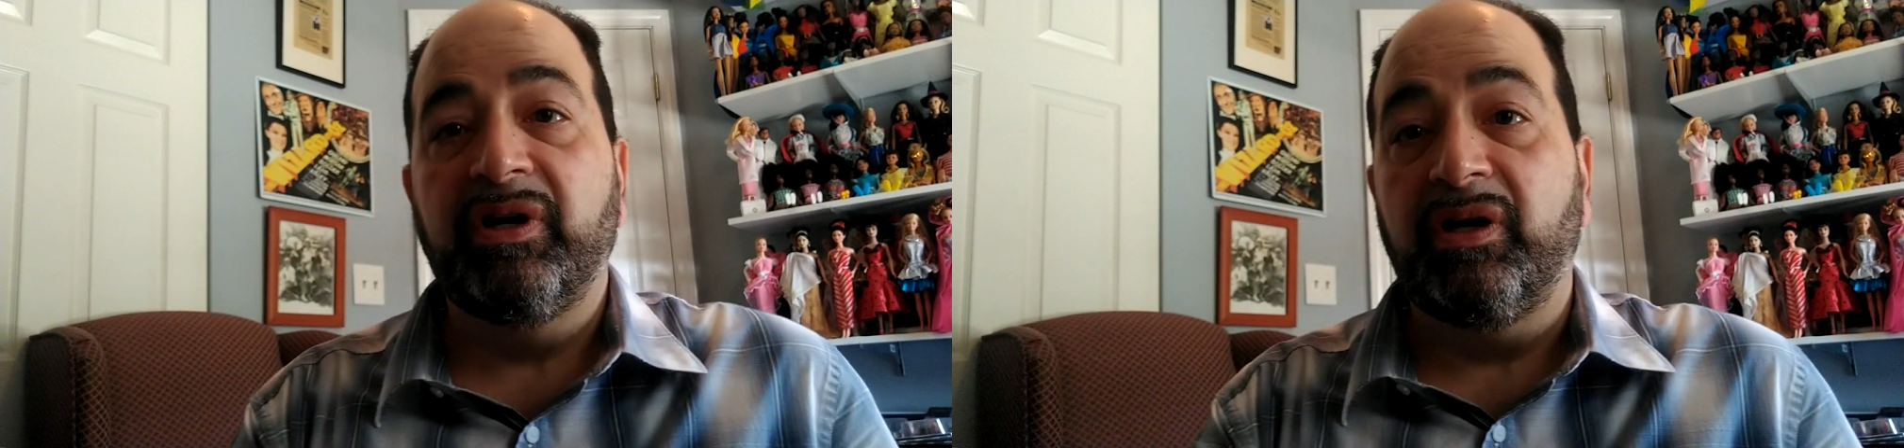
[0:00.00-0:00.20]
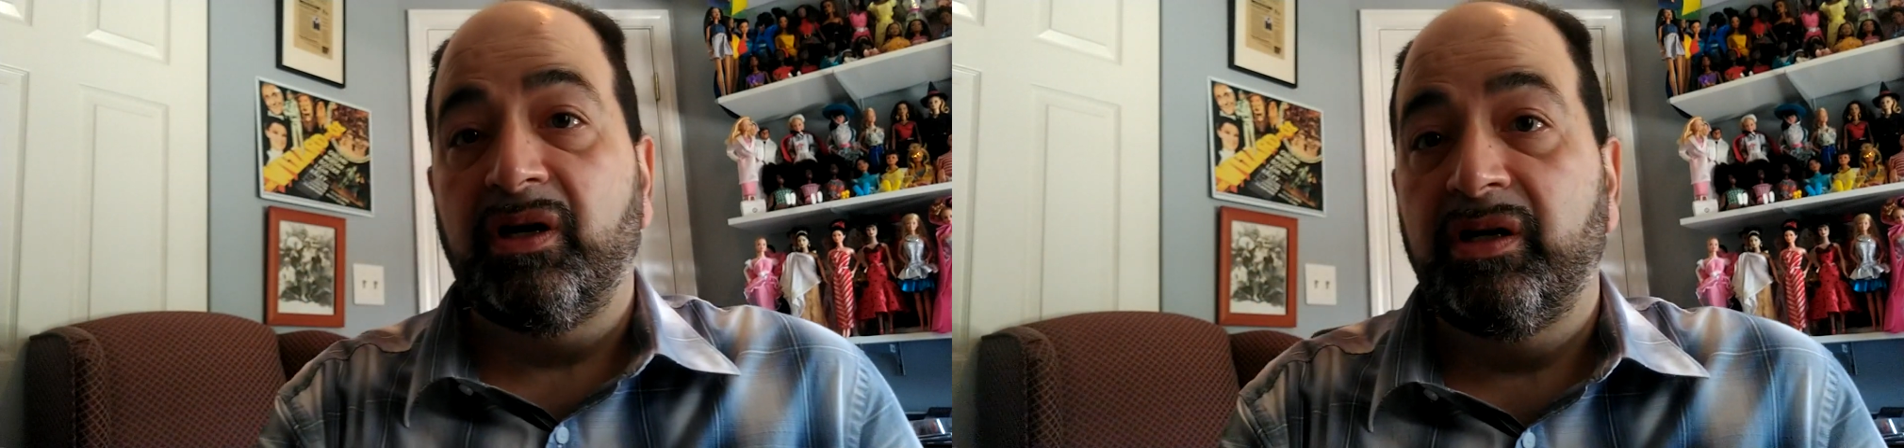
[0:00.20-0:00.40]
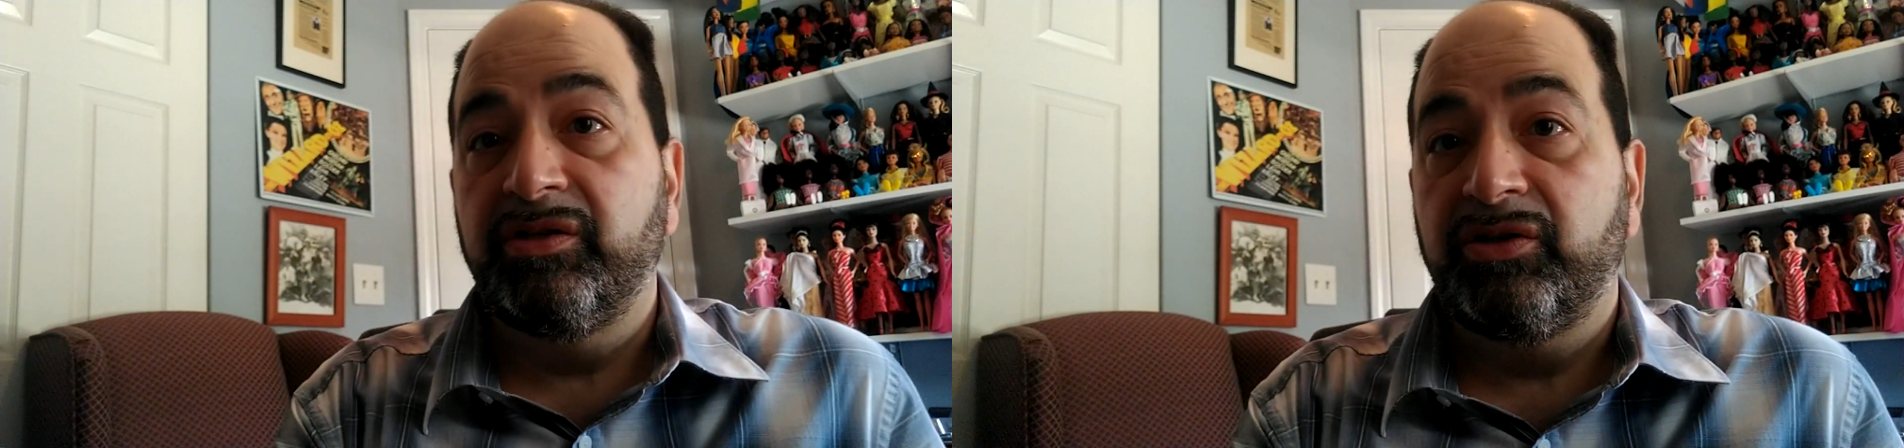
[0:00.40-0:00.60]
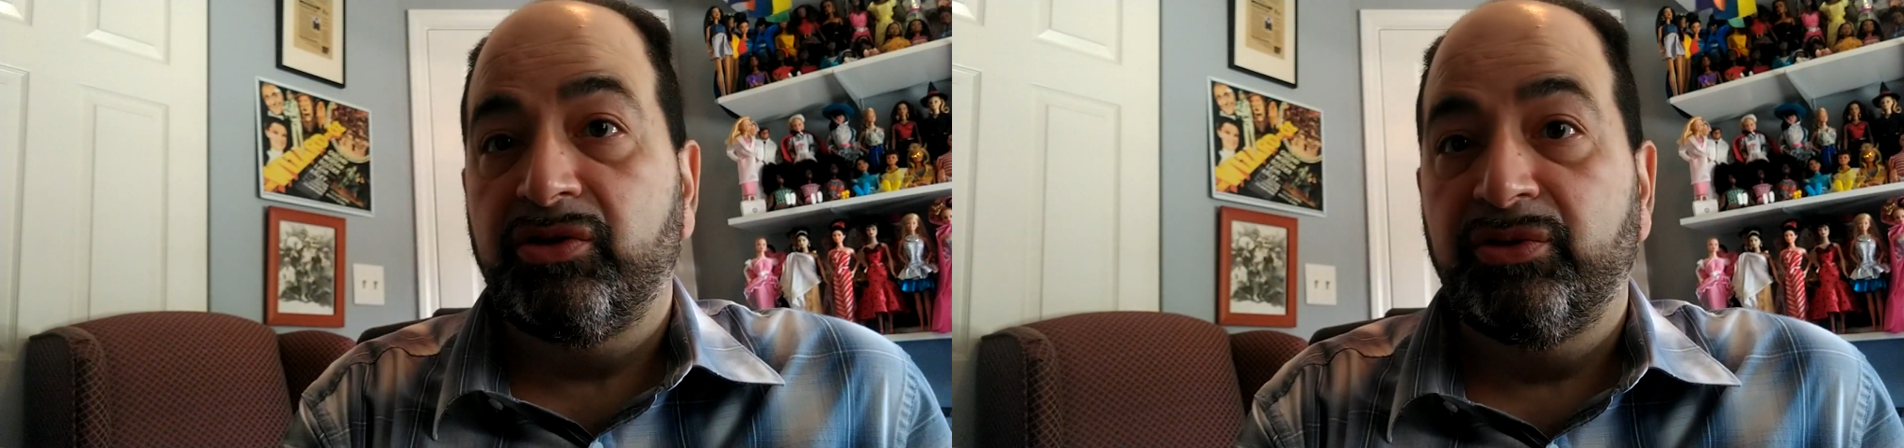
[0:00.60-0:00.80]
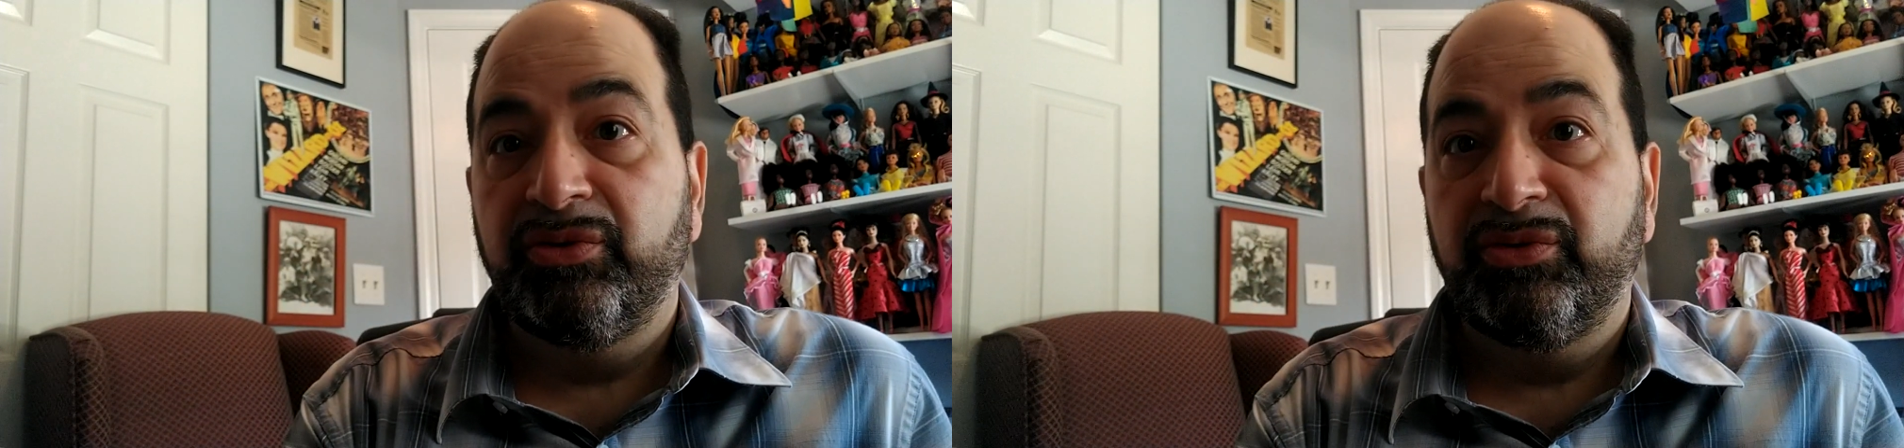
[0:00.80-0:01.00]
on
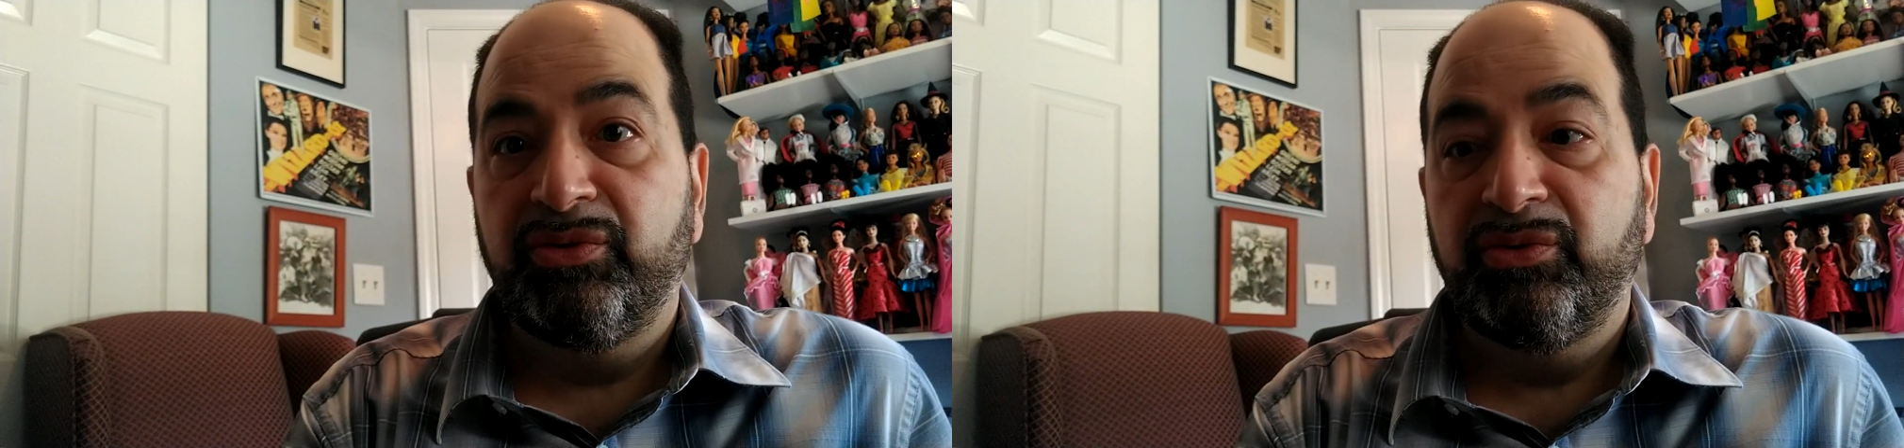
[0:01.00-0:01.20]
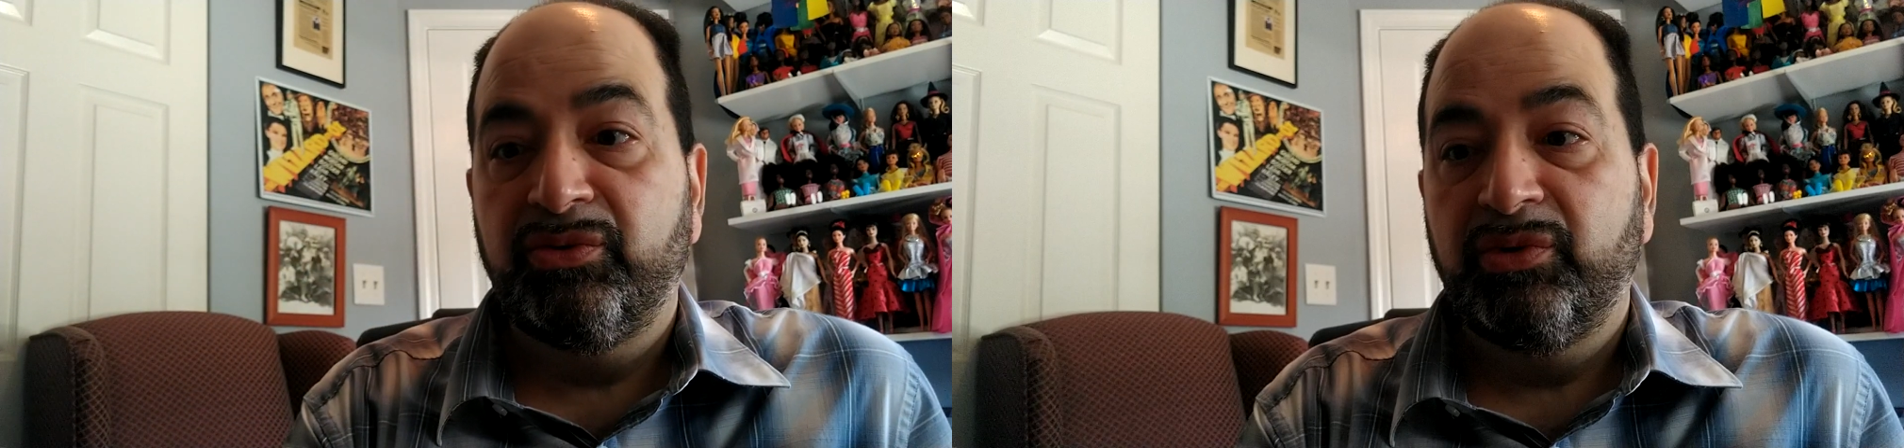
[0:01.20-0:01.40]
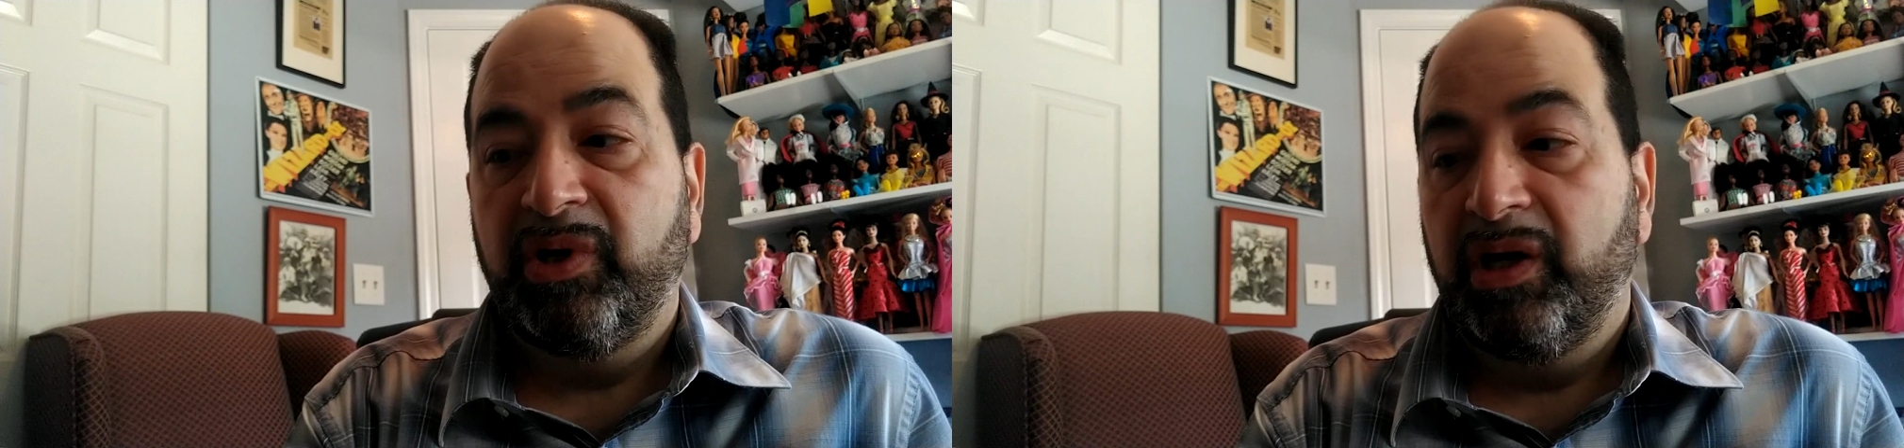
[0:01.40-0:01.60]
to...